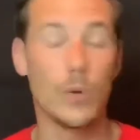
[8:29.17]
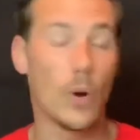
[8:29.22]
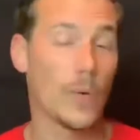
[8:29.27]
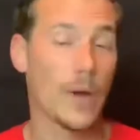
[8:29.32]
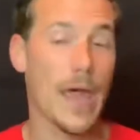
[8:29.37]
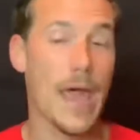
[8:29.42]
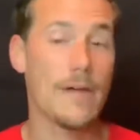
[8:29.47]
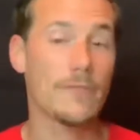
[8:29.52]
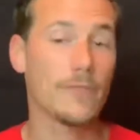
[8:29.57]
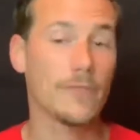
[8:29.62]

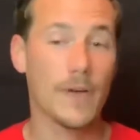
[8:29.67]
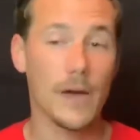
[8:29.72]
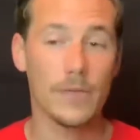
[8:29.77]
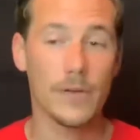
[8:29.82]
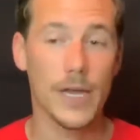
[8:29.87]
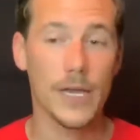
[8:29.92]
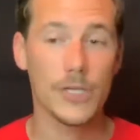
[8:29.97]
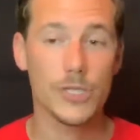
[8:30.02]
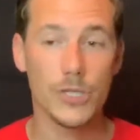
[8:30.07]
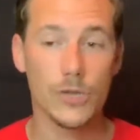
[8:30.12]
have a
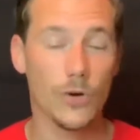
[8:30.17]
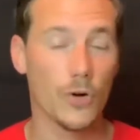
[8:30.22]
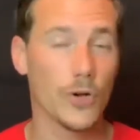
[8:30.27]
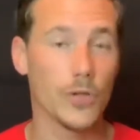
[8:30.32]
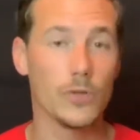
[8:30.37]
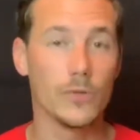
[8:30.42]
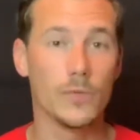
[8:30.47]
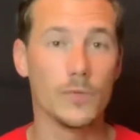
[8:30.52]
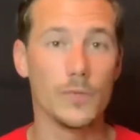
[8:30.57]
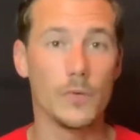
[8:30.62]
foundation, or
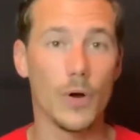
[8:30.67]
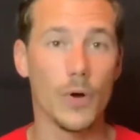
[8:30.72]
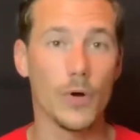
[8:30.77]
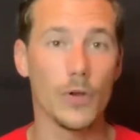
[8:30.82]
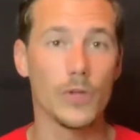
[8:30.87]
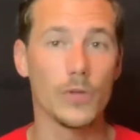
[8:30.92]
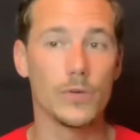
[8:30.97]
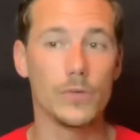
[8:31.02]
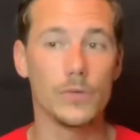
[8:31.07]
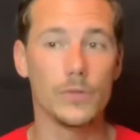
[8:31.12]

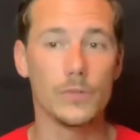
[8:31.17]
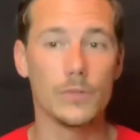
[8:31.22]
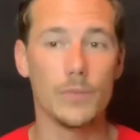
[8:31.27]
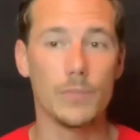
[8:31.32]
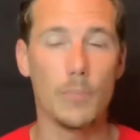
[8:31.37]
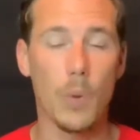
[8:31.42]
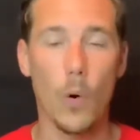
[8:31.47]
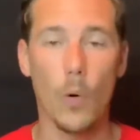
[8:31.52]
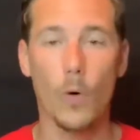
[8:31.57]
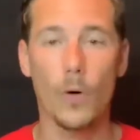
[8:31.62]
you
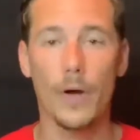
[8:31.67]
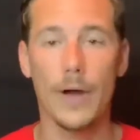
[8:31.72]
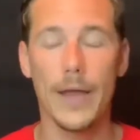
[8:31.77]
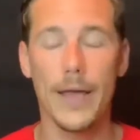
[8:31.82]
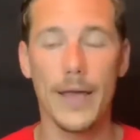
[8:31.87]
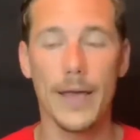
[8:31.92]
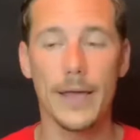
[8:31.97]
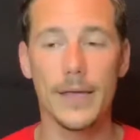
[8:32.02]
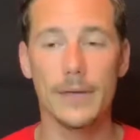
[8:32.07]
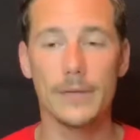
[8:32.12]
pour
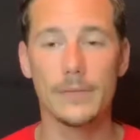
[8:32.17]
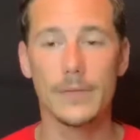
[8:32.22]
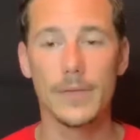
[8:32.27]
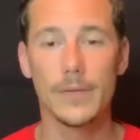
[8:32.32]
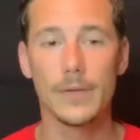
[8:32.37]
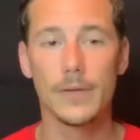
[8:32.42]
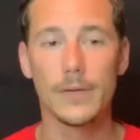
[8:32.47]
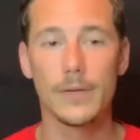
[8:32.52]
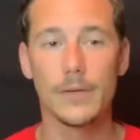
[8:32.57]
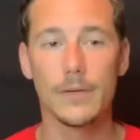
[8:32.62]
an
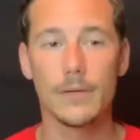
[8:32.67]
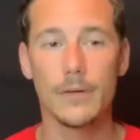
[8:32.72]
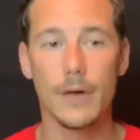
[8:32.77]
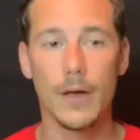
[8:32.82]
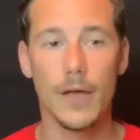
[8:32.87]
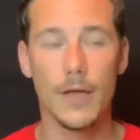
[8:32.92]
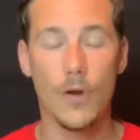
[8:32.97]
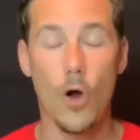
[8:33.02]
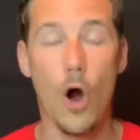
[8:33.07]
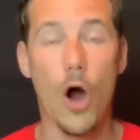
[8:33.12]

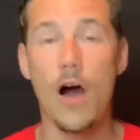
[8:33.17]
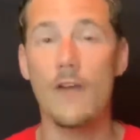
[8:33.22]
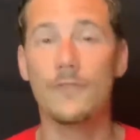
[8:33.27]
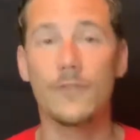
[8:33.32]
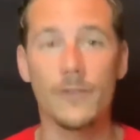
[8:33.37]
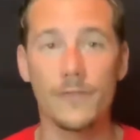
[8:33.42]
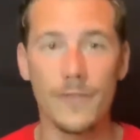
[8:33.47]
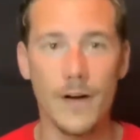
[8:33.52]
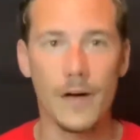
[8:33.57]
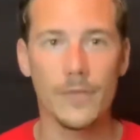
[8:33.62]

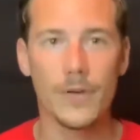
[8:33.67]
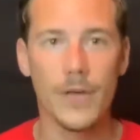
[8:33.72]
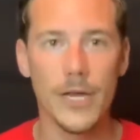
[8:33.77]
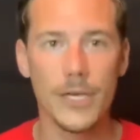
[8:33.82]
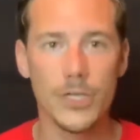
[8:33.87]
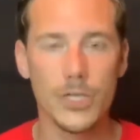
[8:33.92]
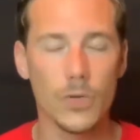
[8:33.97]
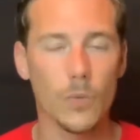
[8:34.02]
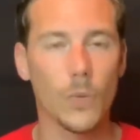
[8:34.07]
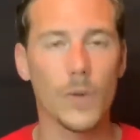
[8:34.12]
awful
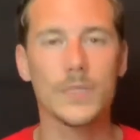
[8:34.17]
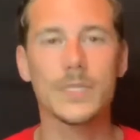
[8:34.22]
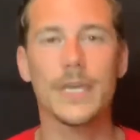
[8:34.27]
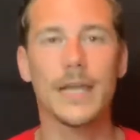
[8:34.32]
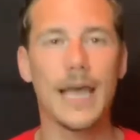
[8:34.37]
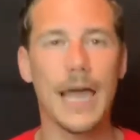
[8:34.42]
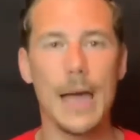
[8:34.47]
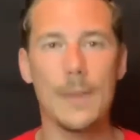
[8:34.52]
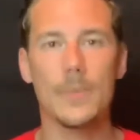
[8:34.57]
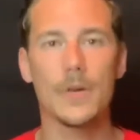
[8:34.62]
foundation, what's
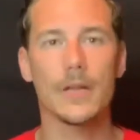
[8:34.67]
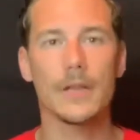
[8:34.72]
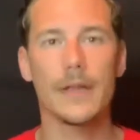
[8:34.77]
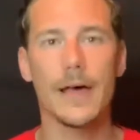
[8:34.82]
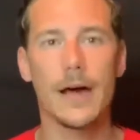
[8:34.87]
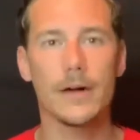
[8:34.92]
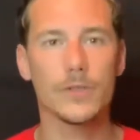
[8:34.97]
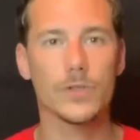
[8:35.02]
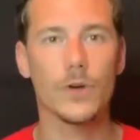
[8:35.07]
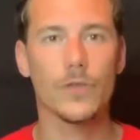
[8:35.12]
going to happen to the
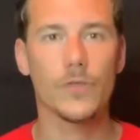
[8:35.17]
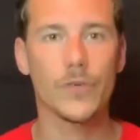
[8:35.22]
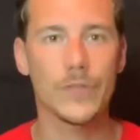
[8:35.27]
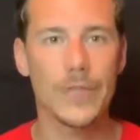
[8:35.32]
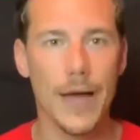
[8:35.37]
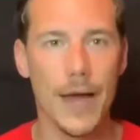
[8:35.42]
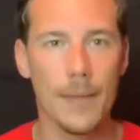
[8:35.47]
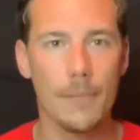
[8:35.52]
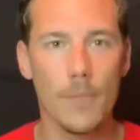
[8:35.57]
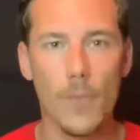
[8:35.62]
house over
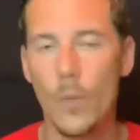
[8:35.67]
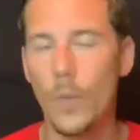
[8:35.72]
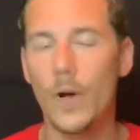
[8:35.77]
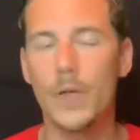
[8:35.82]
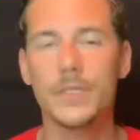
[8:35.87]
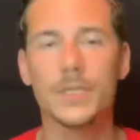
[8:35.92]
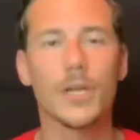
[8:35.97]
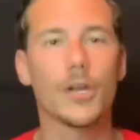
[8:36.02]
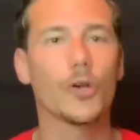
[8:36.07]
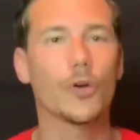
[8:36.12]
time?
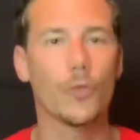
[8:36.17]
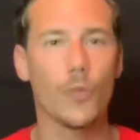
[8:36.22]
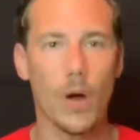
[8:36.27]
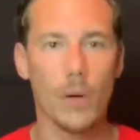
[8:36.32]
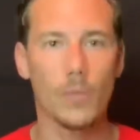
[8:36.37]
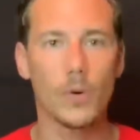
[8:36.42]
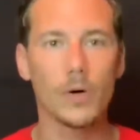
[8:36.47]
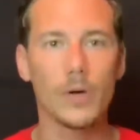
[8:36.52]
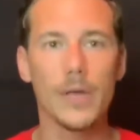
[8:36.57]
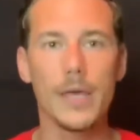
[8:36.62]
Well, it's going to
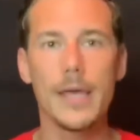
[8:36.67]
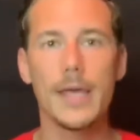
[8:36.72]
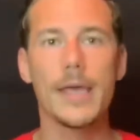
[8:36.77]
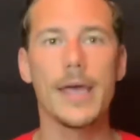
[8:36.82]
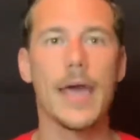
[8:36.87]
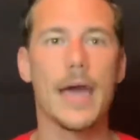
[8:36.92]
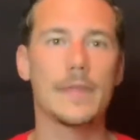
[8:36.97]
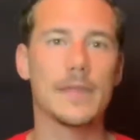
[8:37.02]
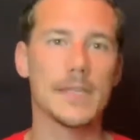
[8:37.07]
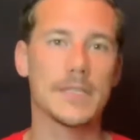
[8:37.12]
crumble.
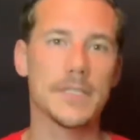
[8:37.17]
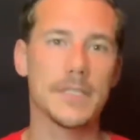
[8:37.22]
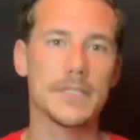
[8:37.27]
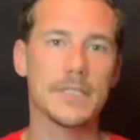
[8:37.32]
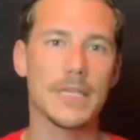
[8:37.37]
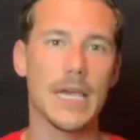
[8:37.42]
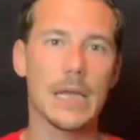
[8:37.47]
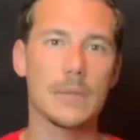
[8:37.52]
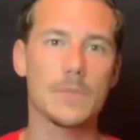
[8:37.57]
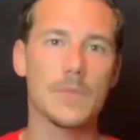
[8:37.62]
And that's the
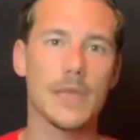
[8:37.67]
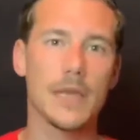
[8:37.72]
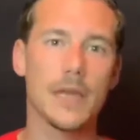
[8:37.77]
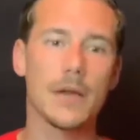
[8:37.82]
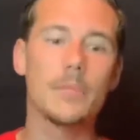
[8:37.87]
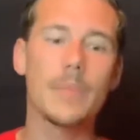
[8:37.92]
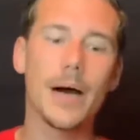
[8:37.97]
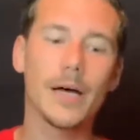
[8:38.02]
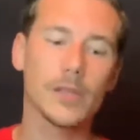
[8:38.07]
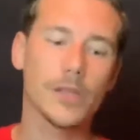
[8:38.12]
same thing
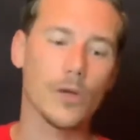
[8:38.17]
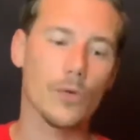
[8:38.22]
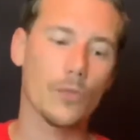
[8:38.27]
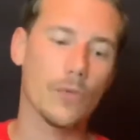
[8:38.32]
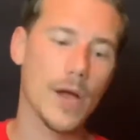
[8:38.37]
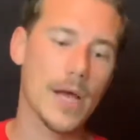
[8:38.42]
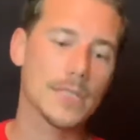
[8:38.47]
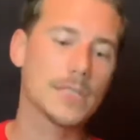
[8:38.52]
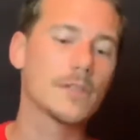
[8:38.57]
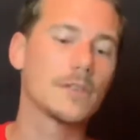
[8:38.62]
about the
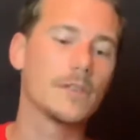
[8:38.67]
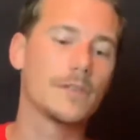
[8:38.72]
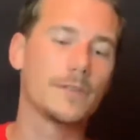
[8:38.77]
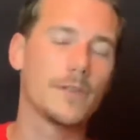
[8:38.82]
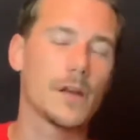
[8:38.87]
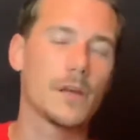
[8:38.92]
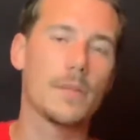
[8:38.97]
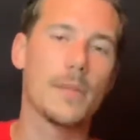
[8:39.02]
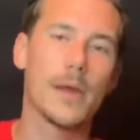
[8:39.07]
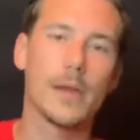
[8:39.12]
rest of the
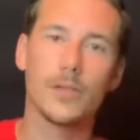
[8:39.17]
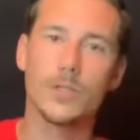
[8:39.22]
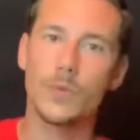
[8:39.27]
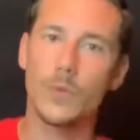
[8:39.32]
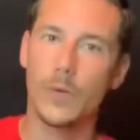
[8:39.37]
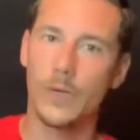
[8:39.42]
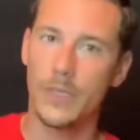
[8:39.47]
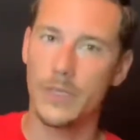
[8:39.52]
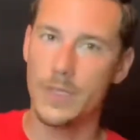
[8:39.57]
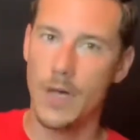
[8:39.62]
fundamentals
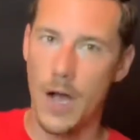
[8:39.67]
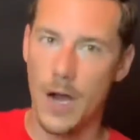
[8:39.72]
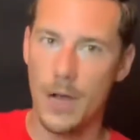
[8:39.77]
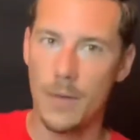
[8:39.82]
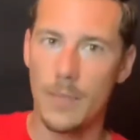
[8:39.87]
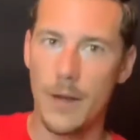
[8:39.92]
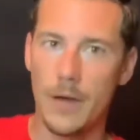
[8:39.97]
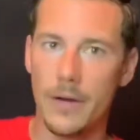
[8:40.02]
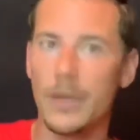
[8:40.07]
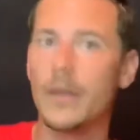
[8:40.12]
we're going to talk
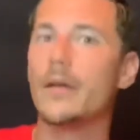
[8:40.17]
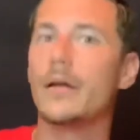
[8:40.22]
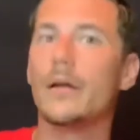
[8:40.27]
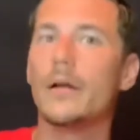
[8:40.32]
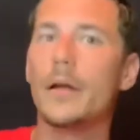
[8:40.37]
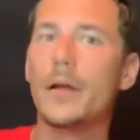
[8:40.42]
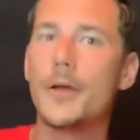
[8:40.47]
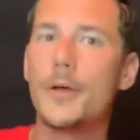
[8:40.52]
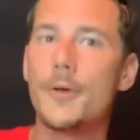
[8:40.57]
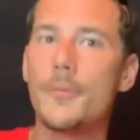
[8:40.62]
about here.